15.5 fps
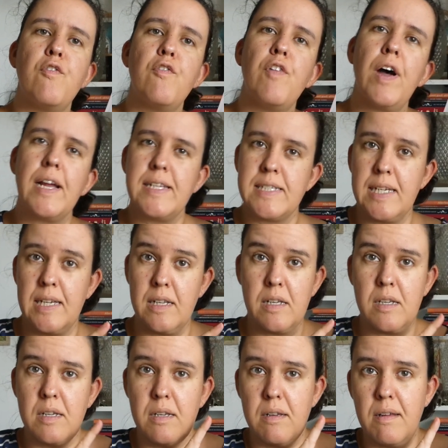right
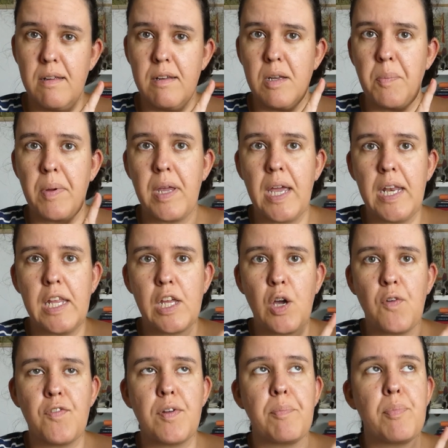in the beginning
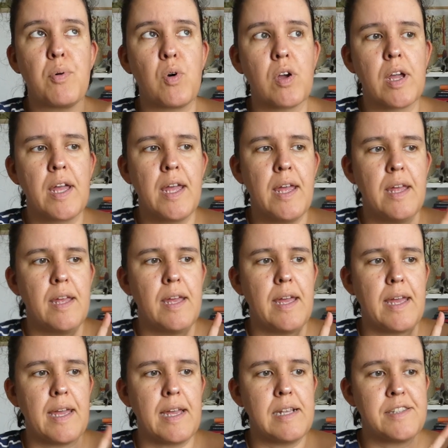of the book,
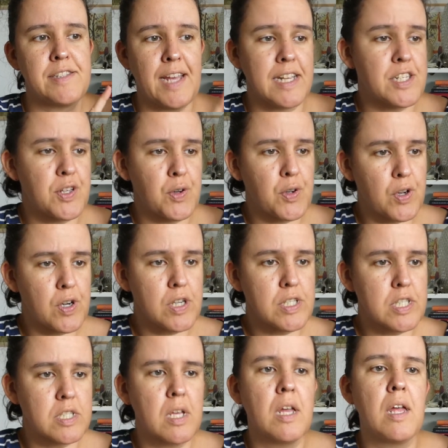a death
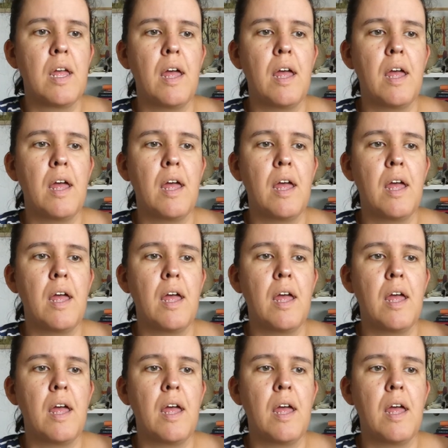occurs.